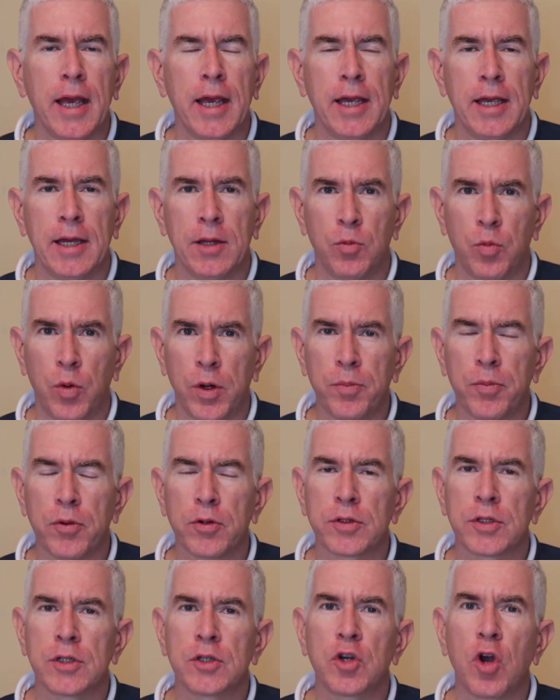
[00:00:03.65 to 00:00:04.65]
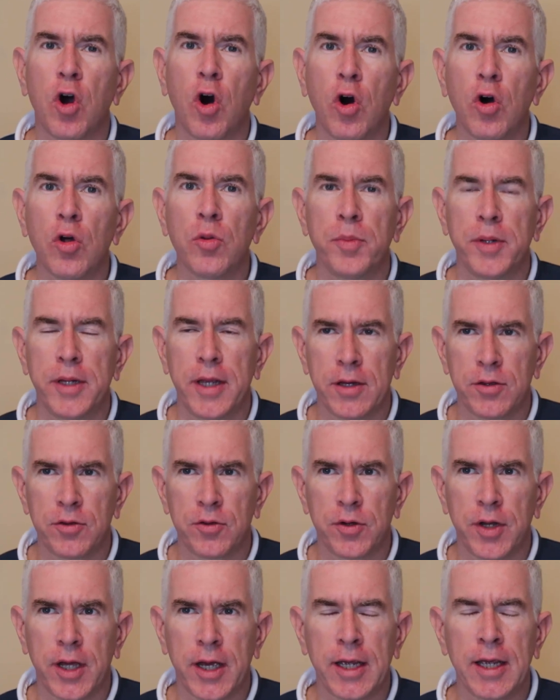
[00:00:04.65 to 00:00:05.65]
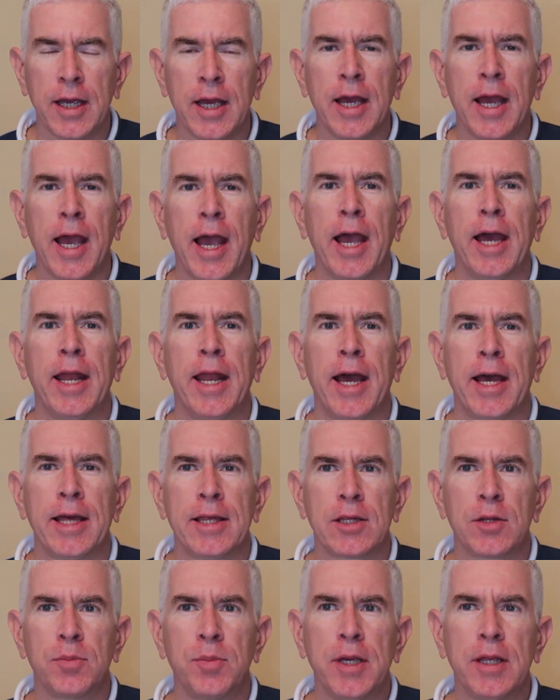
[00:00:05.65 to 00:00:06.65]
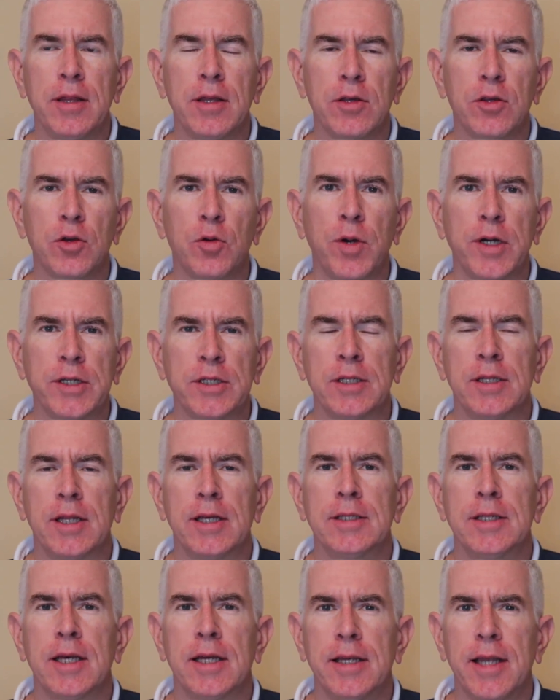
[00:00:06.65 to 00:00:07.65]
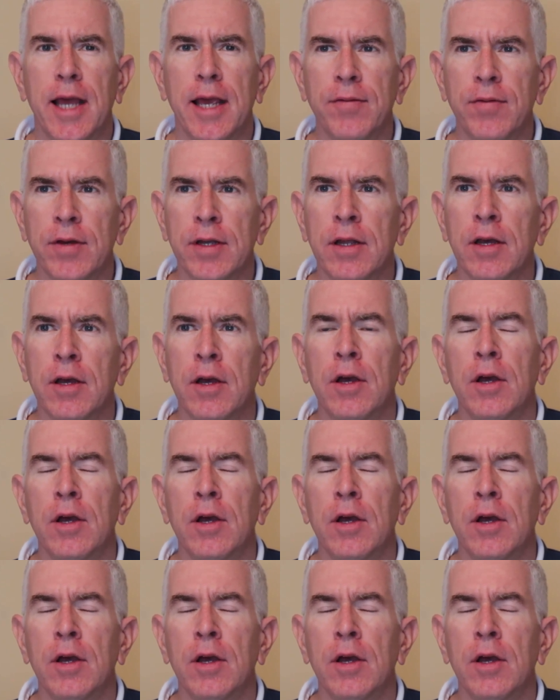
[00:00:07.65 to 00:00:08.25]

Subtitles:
and one person called me yesterday and asked me this question. They said, David,